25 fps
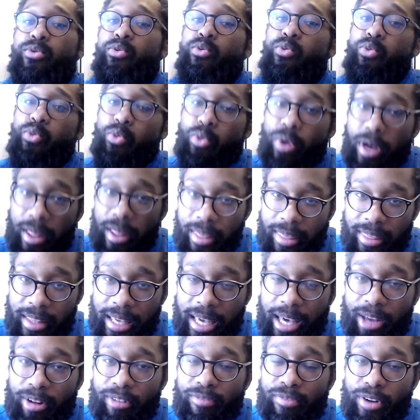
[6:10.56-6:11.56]
with the
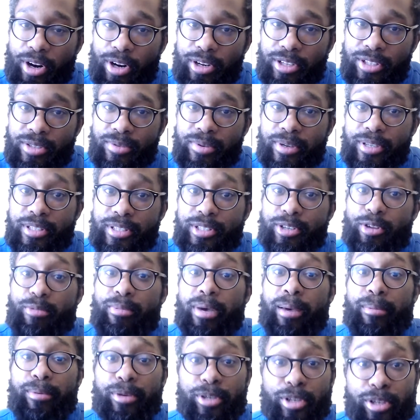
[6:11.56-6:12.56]
anniversary. So
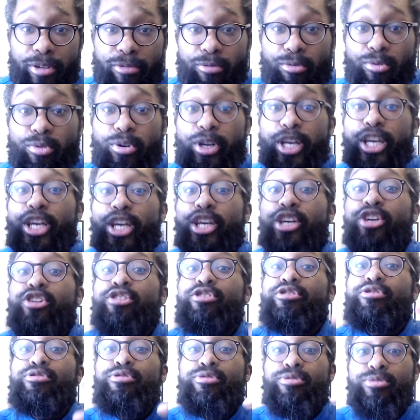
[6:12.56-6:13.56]
maybe you could
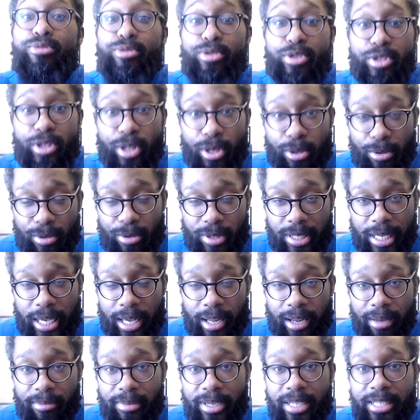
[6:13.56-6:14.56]
reuse those
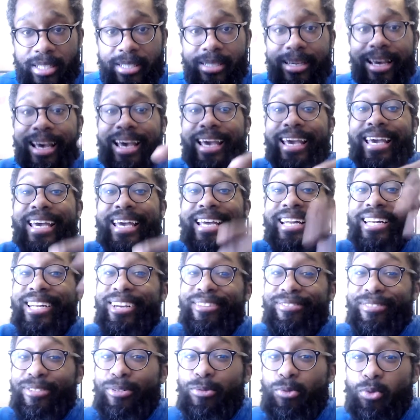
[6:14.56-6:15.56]
elements in
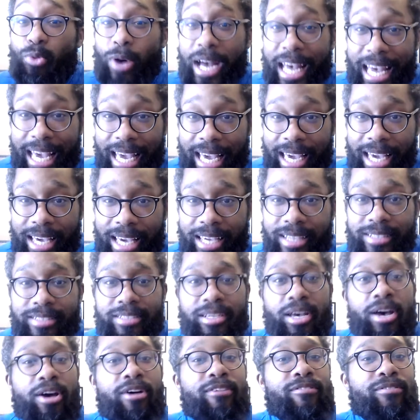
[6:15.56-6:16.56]
different ways
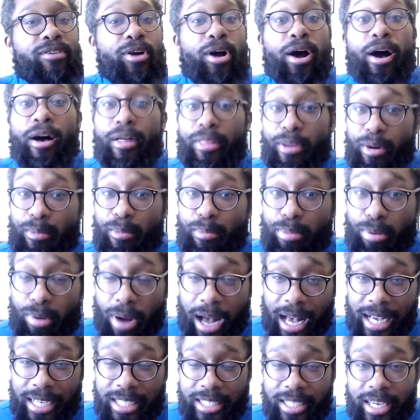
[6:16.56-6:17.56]
for other
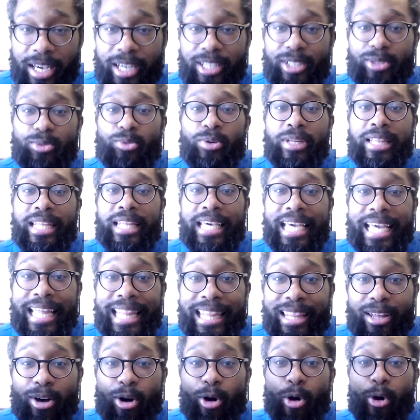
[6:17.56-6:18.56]
projects
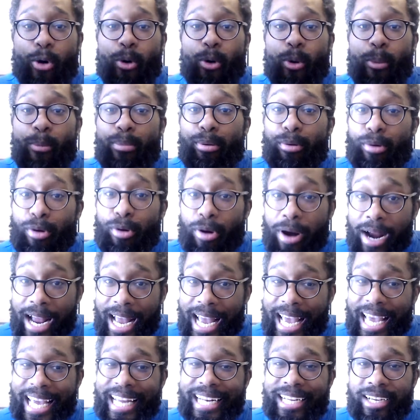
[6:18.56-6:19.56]
within the whole
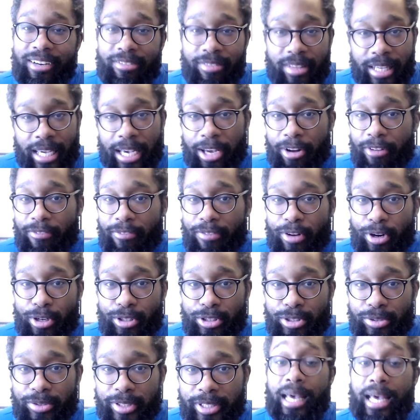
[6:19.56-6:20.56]
brand of the
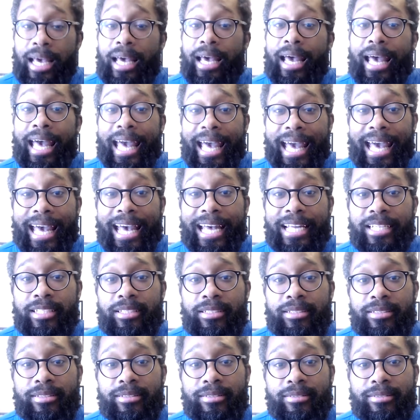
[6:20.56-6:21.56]
anniversary.
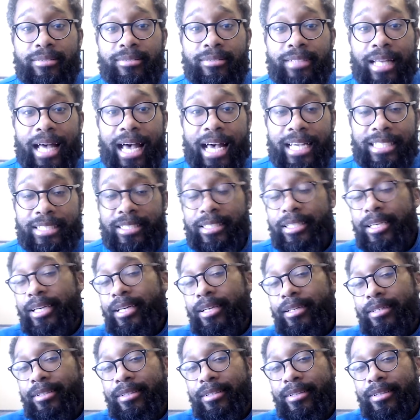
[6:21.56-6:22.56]
And
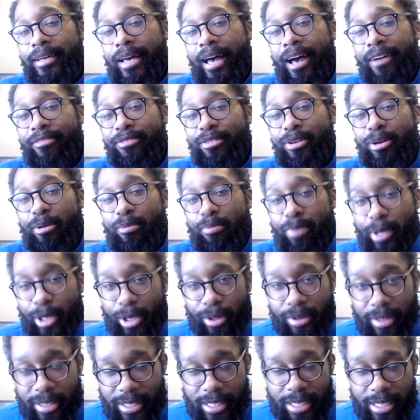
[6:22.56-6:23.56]
lastly, after you
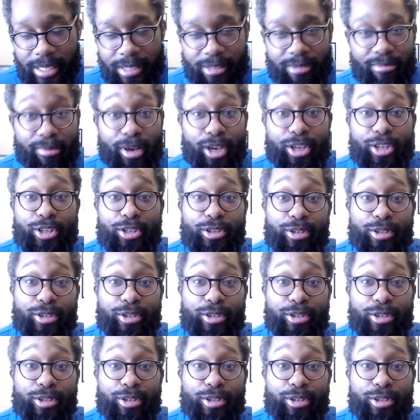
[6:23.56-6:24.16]
build the system, make sure you